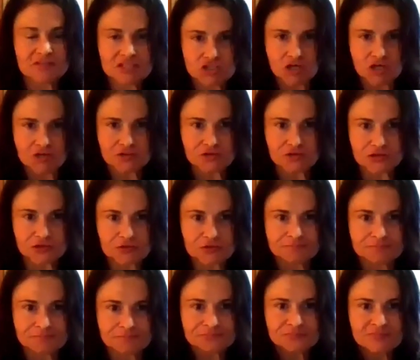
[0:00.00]
other.
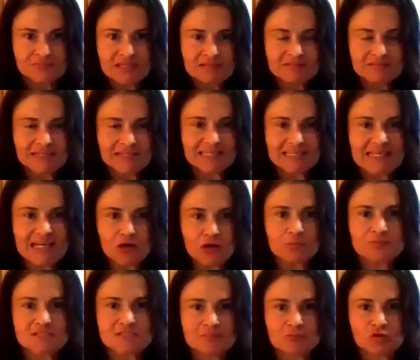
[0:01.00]
Like, it
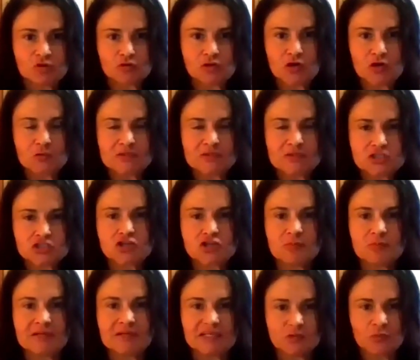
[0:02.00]
helps them grow in so
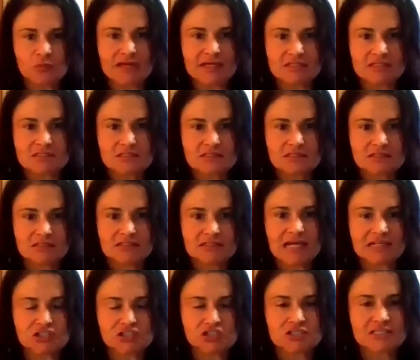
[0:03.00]
many ways,
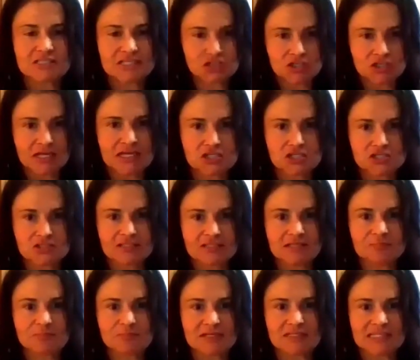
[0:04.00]
not just
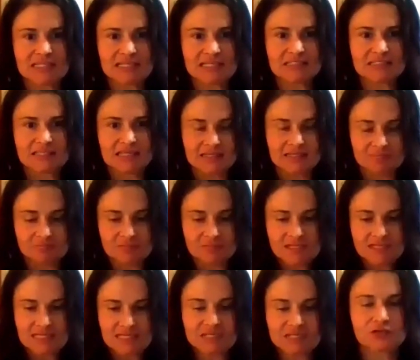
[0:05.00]
educationally, but in
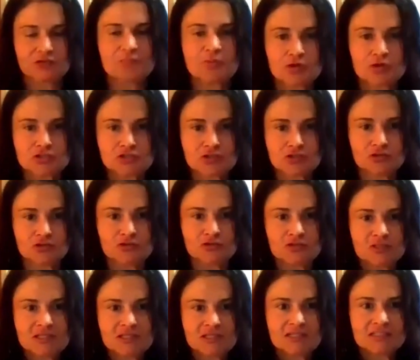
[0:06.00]
interpersonal
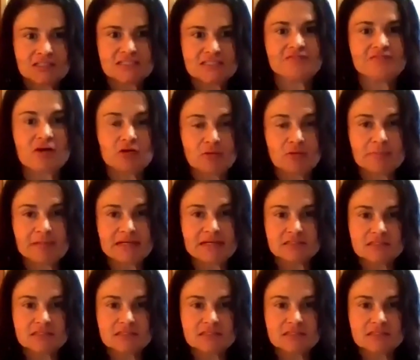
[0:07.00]
development.